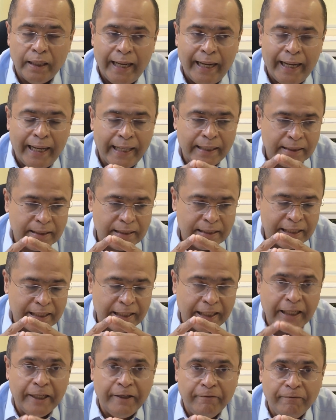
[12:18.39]
and a
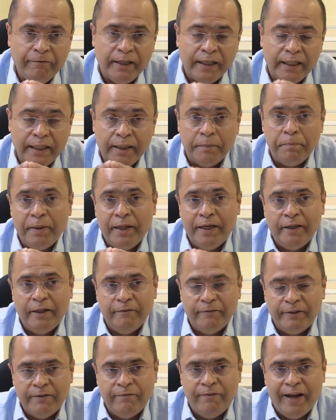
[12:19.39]
significant competitive
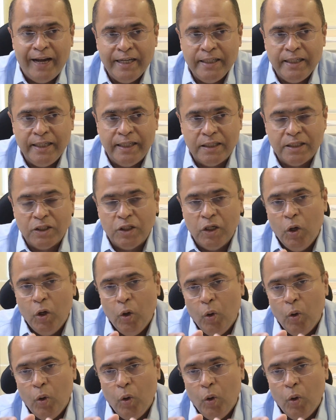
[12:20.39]
advantage,